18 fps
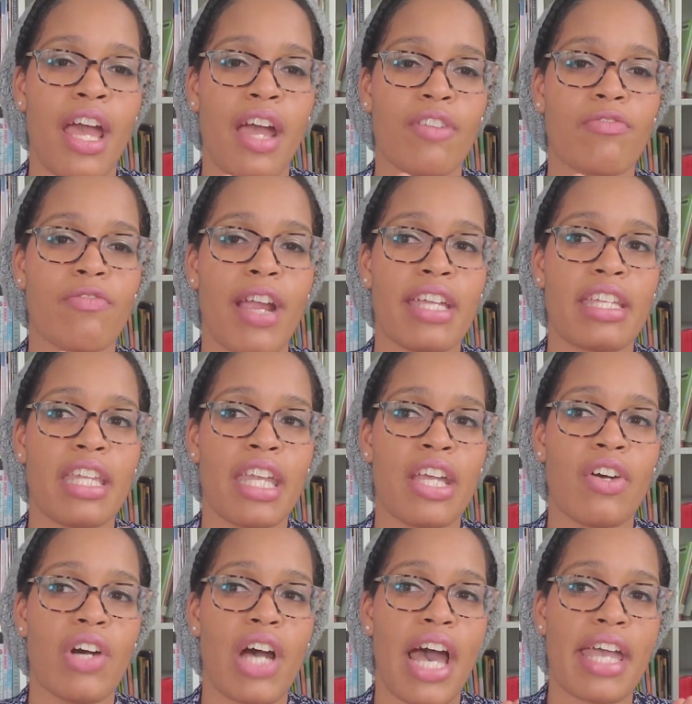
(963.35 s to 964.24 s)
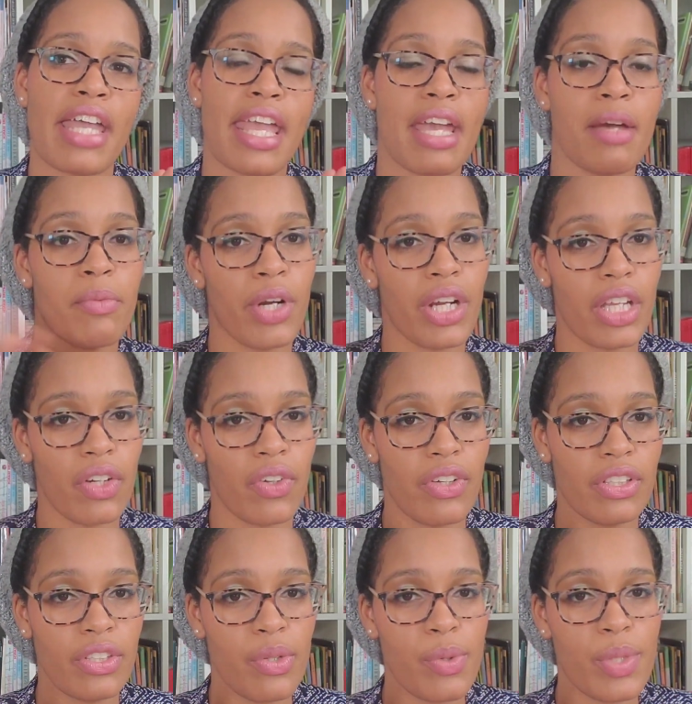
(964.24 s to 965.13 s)
Right now I am working
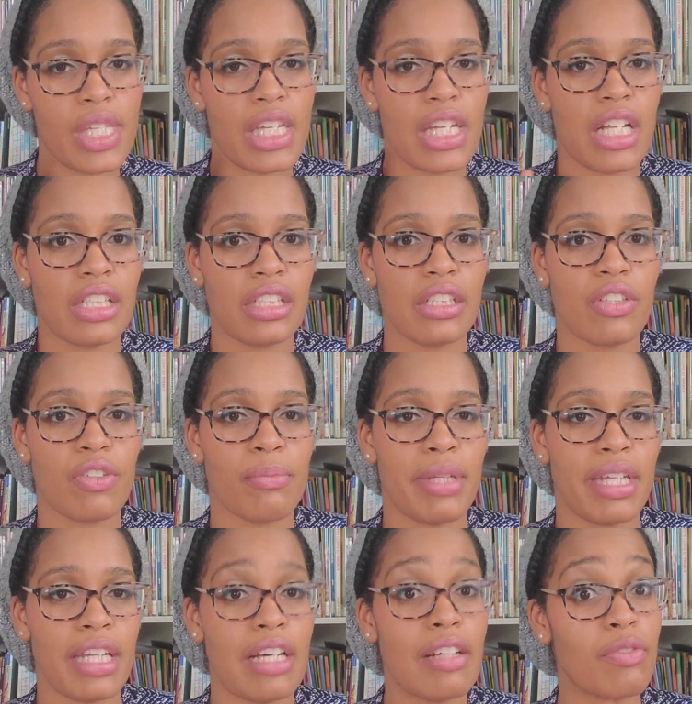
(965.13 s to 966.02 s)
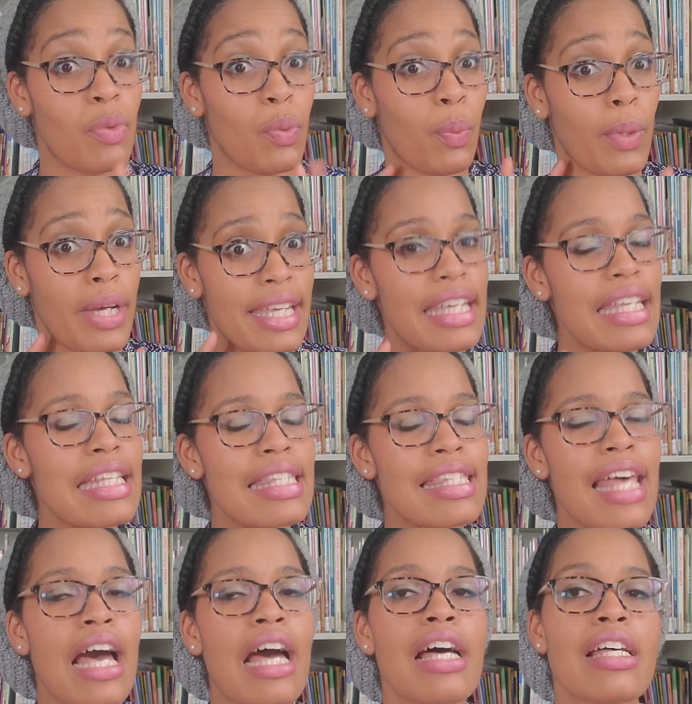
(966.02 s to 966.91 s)
on losing a little bit of weight,
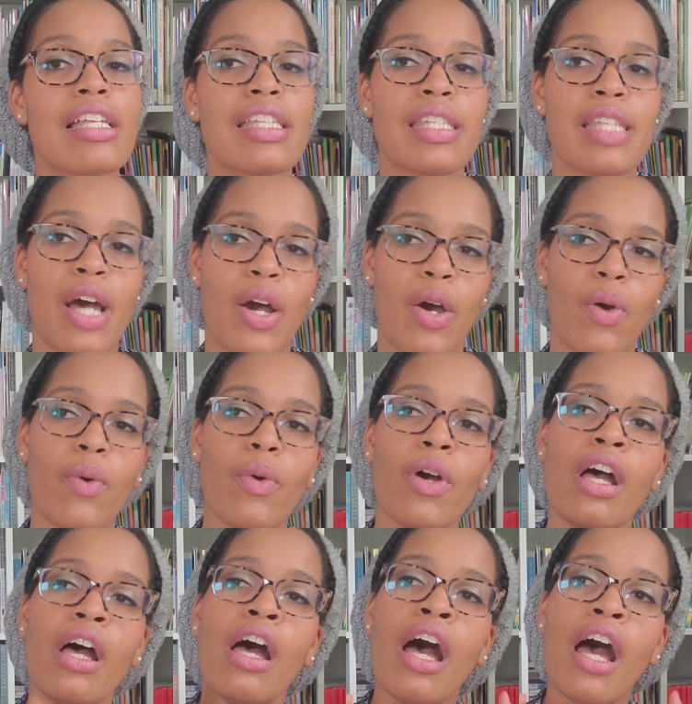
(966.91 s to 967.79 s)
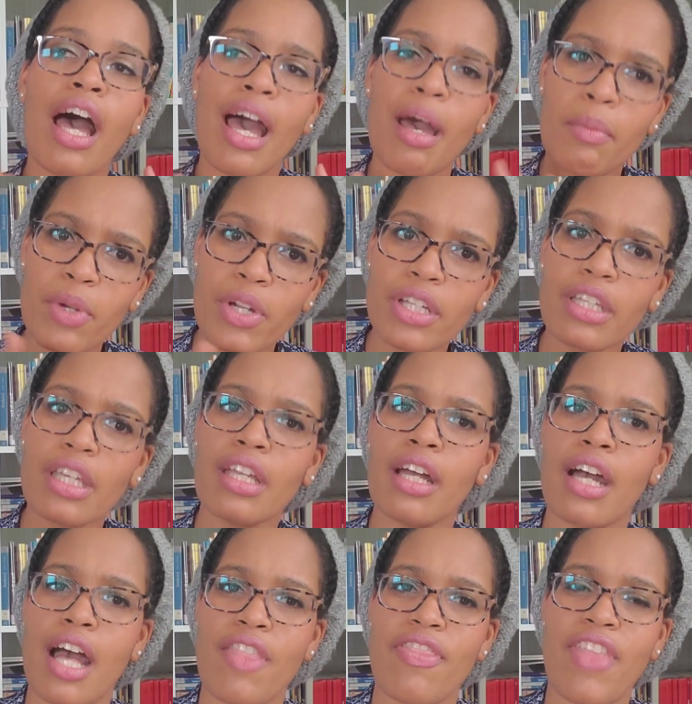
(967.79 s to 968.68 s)
so I'm working
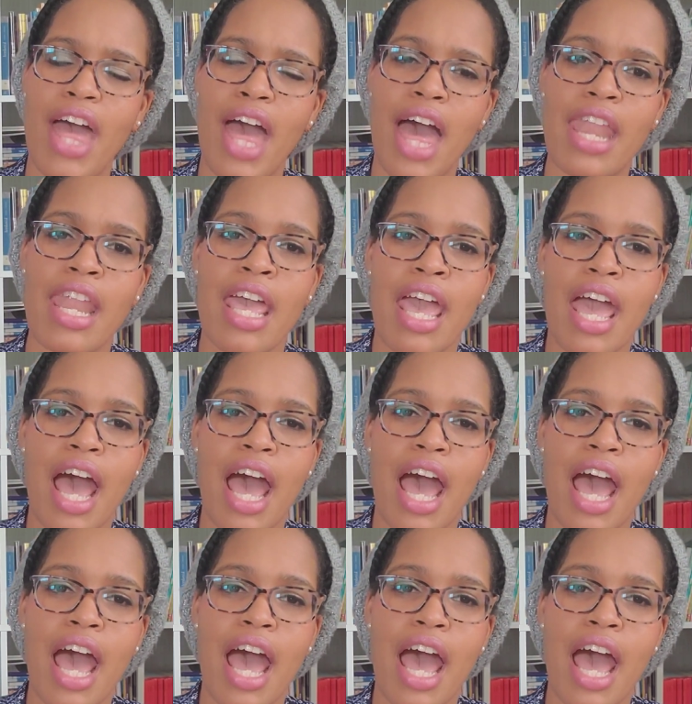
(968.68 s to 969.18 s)
on that.